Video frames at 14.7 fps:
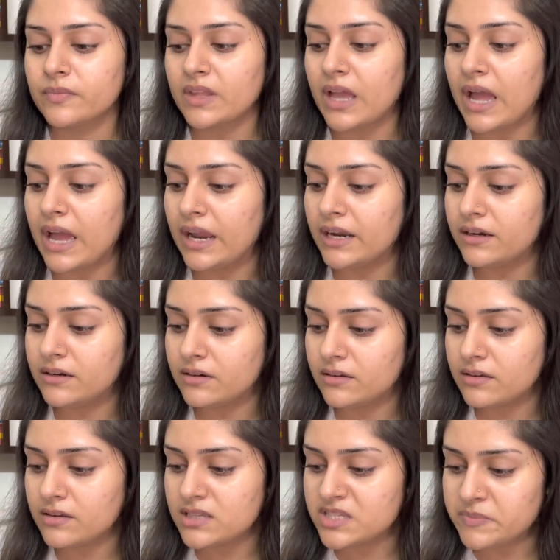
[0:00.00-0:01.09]
and
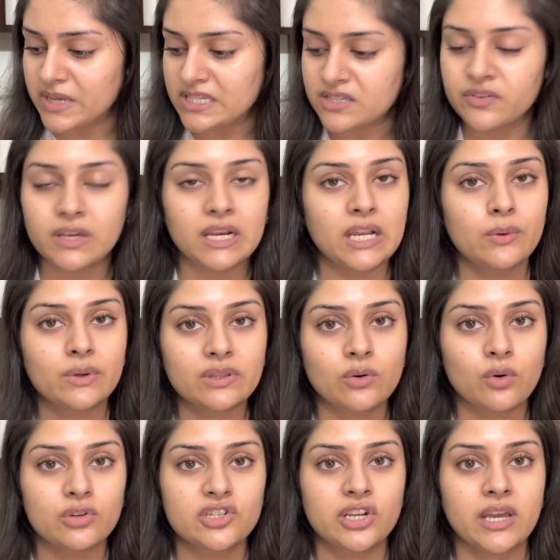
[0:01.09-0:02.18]
specifically with
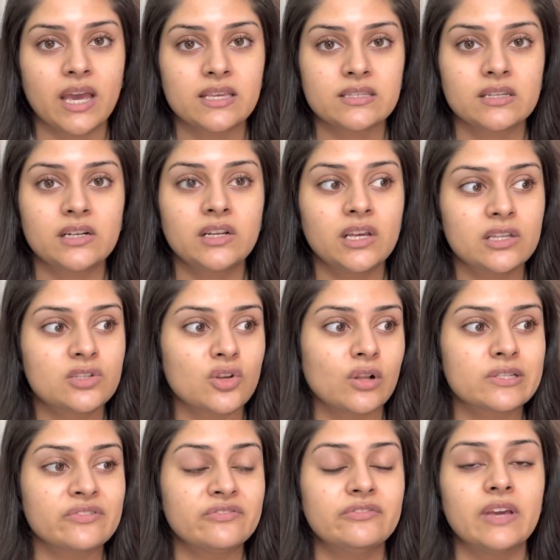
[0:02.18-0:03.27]
kojic acid, it's
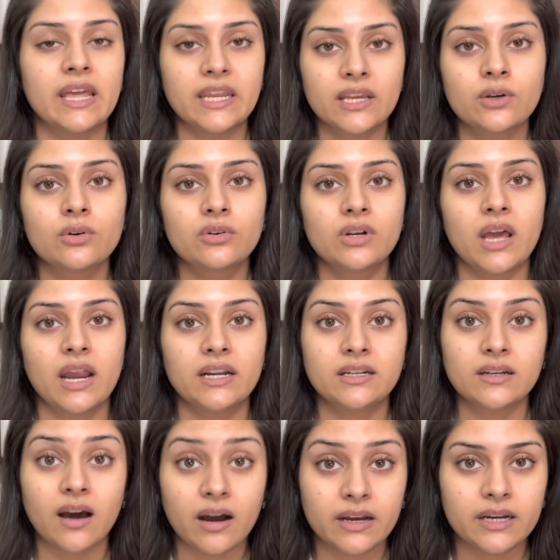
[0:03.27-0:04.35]
also very good at
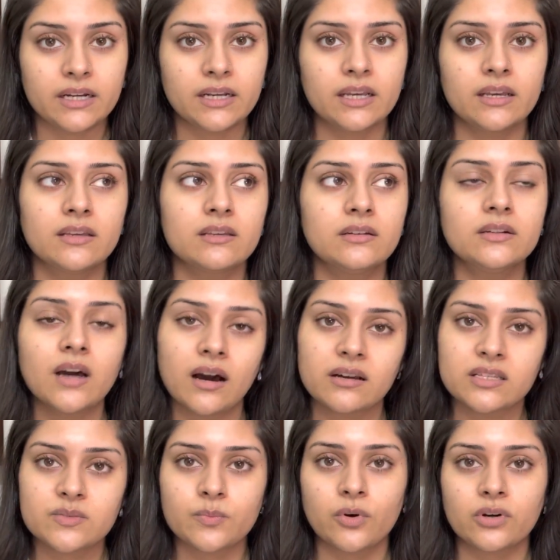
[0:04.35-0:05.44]
targeting
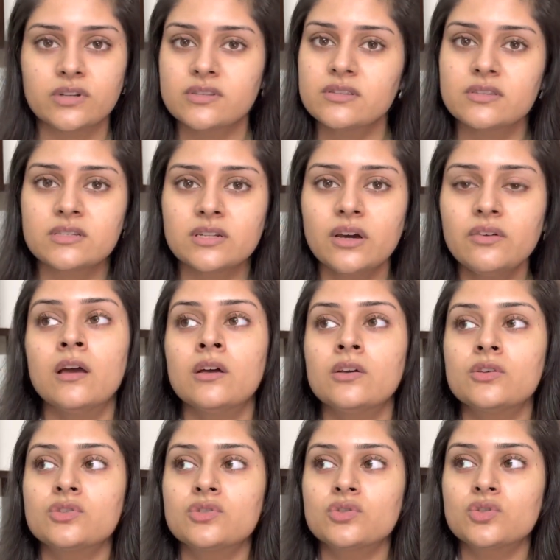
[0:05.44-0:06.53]
dark spots and stuff.
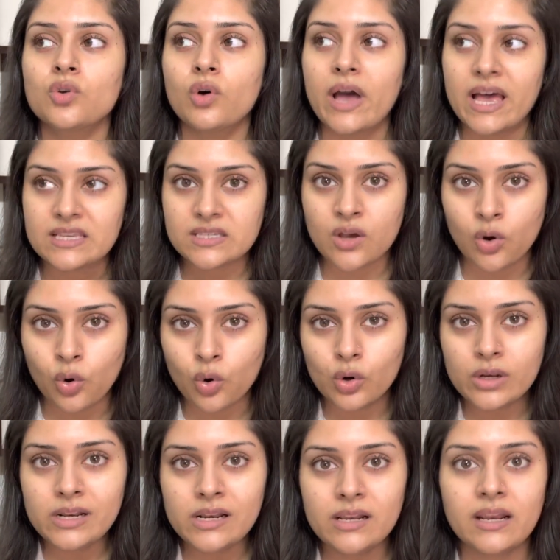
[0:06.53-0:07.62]
So as a
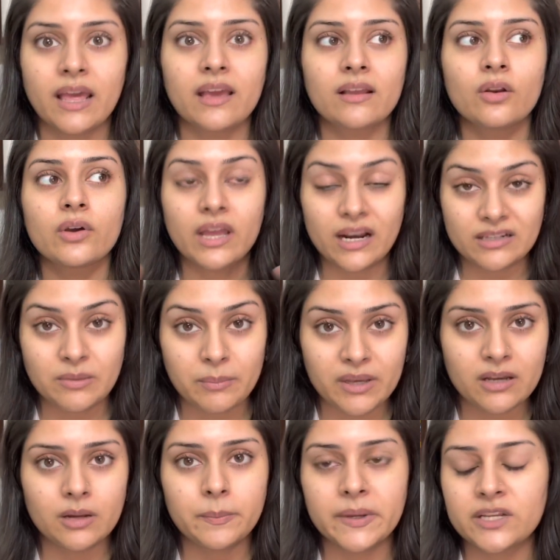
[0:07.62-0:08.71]
whole, like looking at the
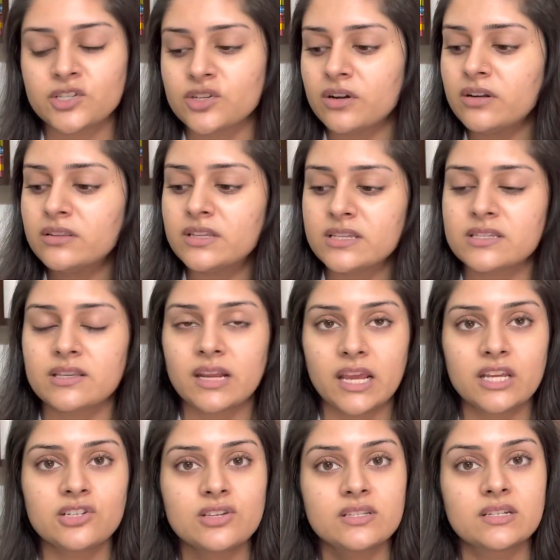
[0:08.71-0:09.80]
bigger picture, this
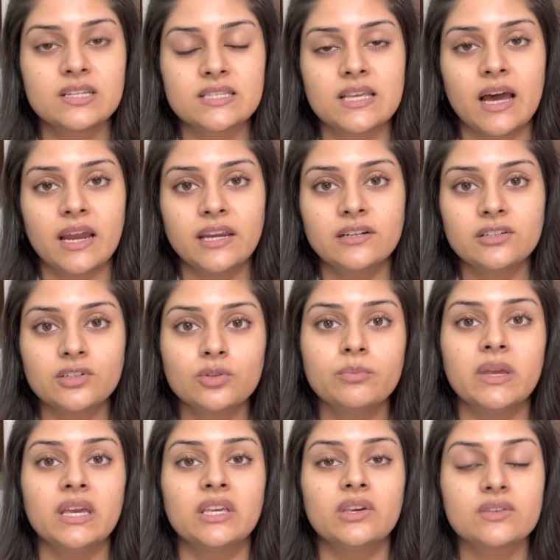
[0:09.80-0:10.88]
range is designed to
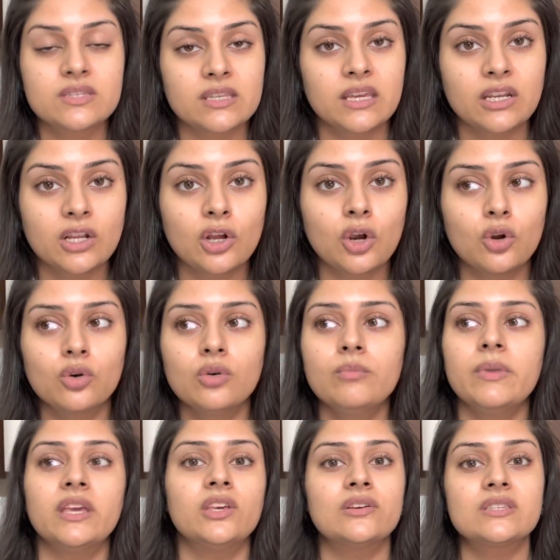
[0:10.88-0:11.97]
make your skin glow,
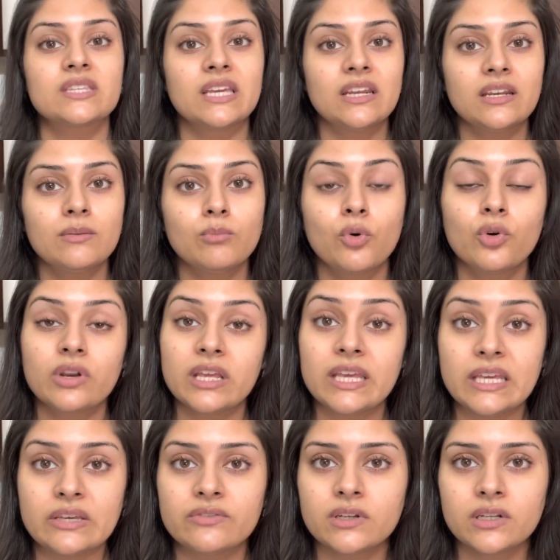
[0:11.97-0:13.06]
make your skin more
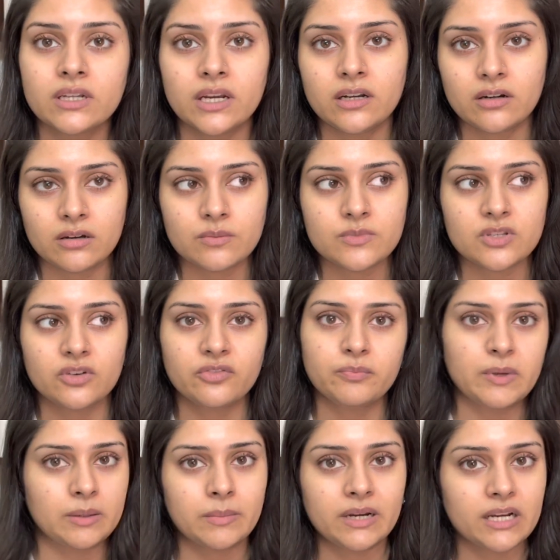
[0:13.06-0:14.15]
even in terms of
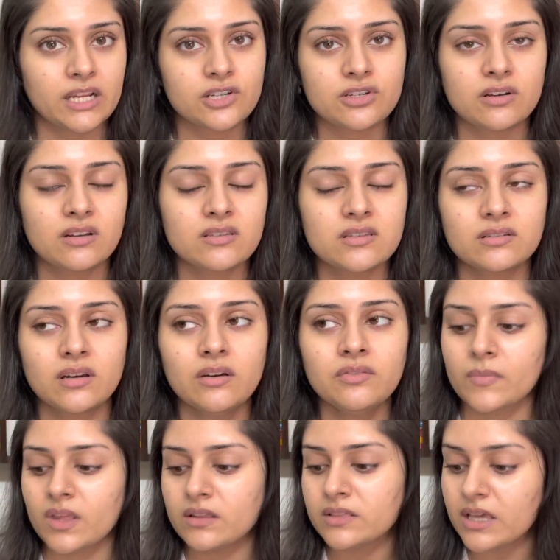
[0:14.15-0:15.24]
pigmentation and stuff.
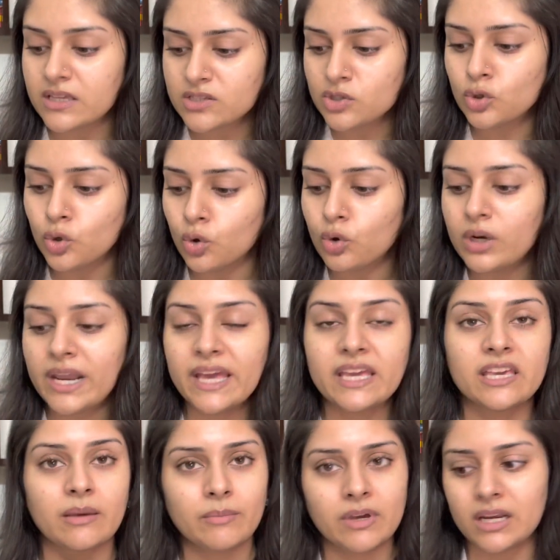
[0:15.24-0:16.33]
There's no like
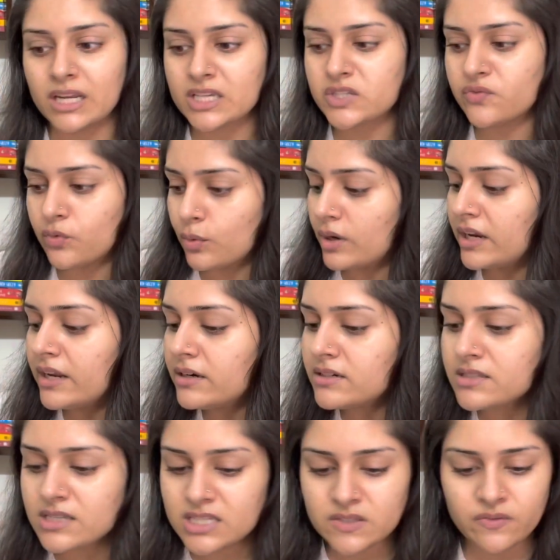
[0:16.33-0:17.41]
chemical
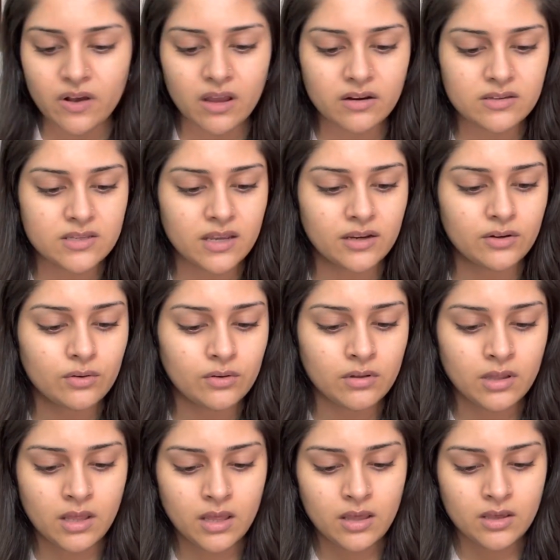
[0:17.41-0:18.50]
exfoliants as far as I
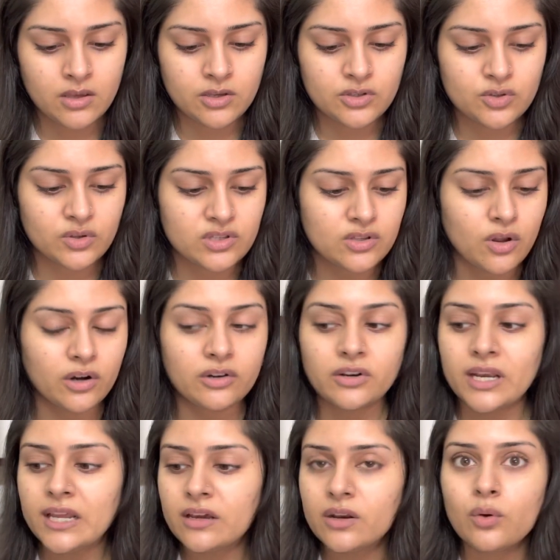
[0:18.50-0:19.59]
know. So it's not
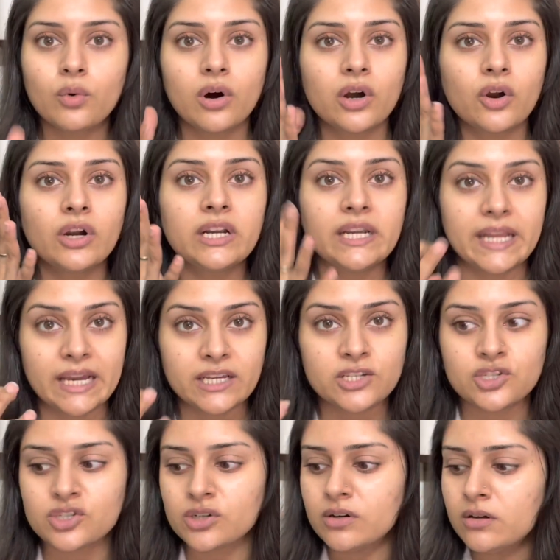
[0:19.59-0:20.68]
really going to work on
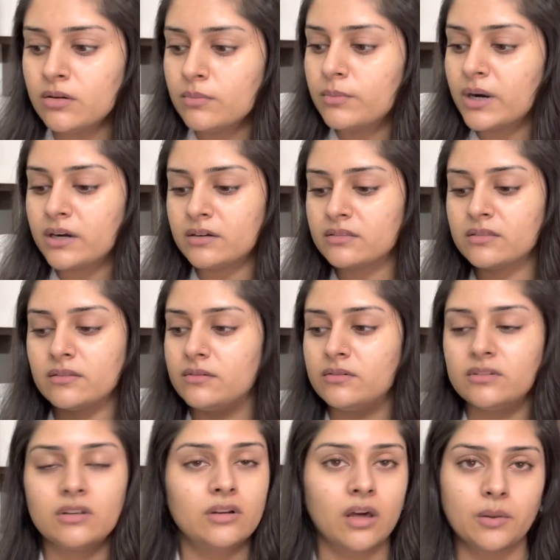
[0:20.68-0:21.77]
texture, but
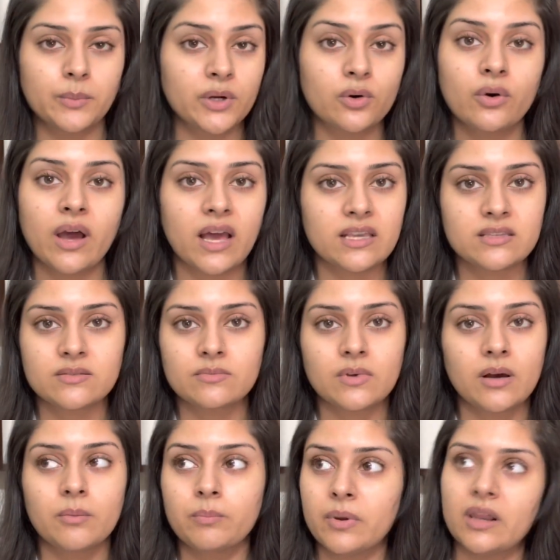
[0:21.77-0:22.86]
the DermaCo has
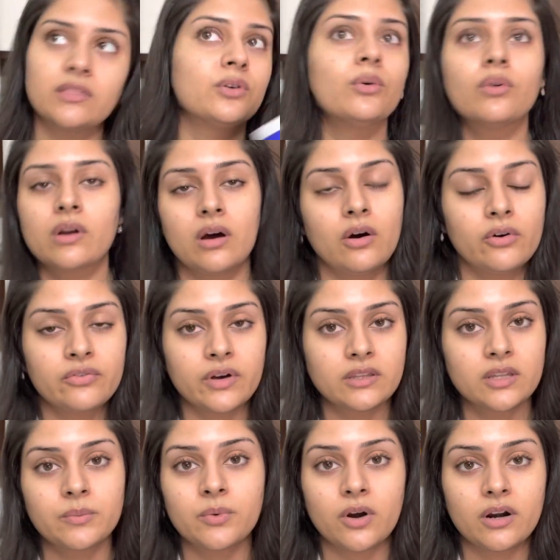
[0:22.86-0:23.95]
a plethora of
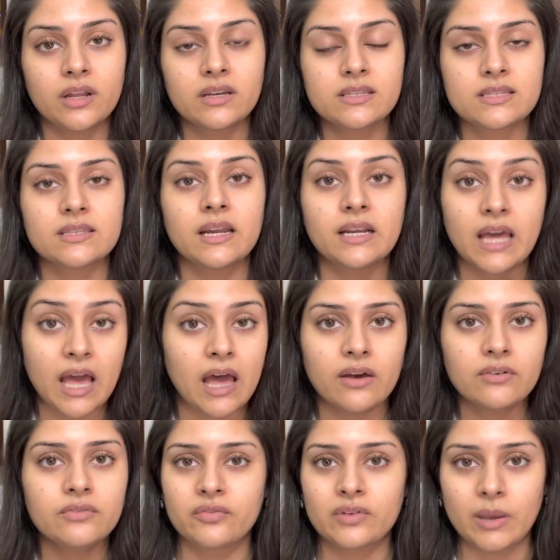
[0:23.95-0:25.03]
other products that
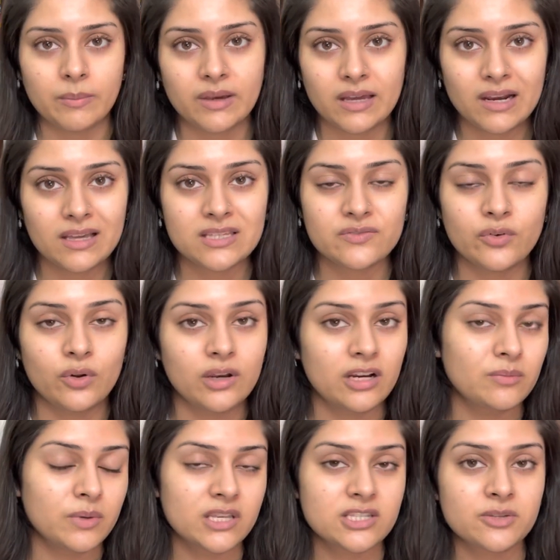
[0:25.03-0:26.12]
have chemical
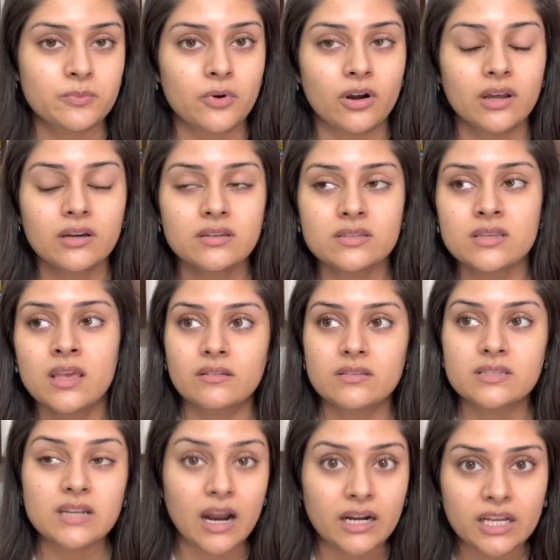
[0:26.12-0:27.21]
exfoliant based products,
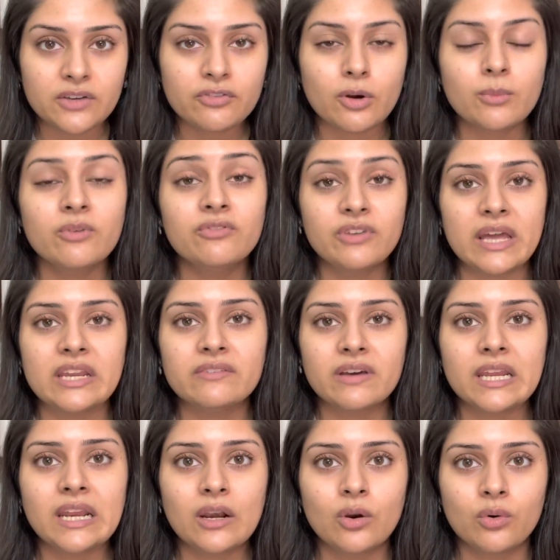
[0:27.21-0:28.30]
starting from a very,
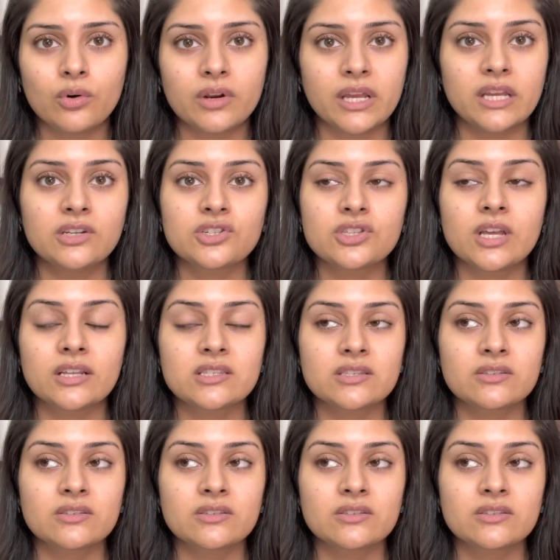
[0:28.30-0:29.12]
very low range that's